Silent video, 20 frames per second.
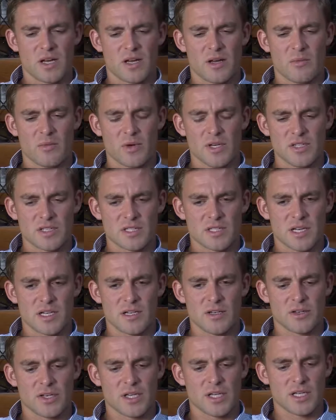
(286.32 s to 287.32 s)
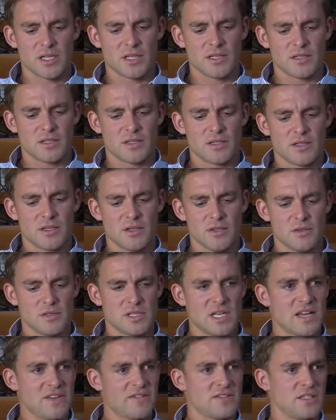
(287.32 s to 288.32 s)
when you start looking at who's
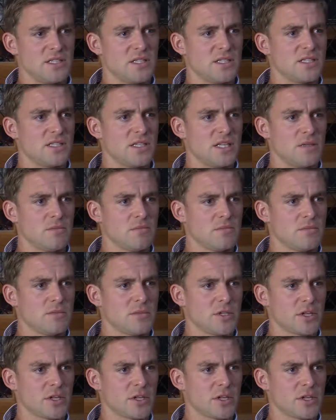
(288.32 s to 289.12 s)
left in the team,